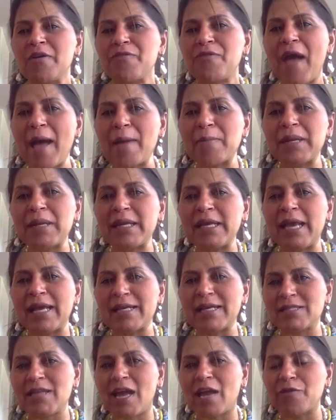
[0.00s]
family
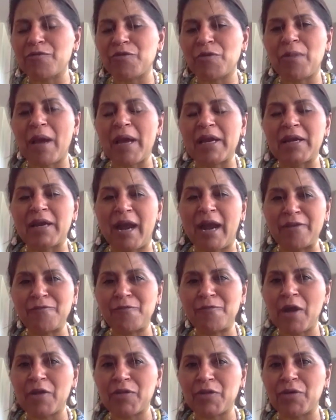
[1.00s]
has done for my
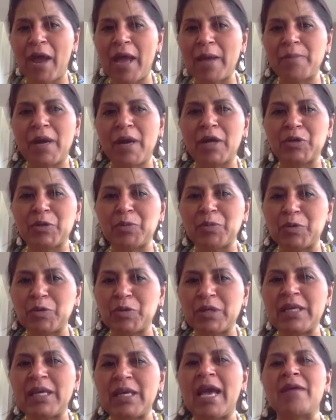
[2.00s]
grandfather Rai Bahadur Modi
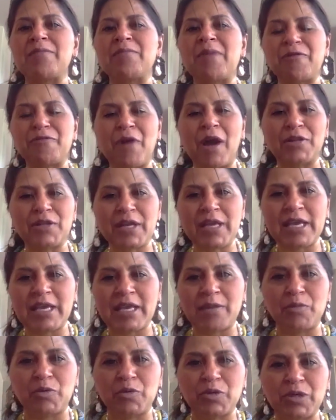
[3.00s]
and my father KK
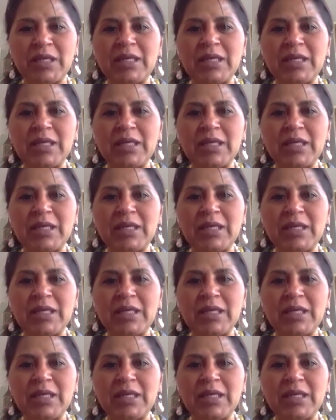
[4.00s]
Modi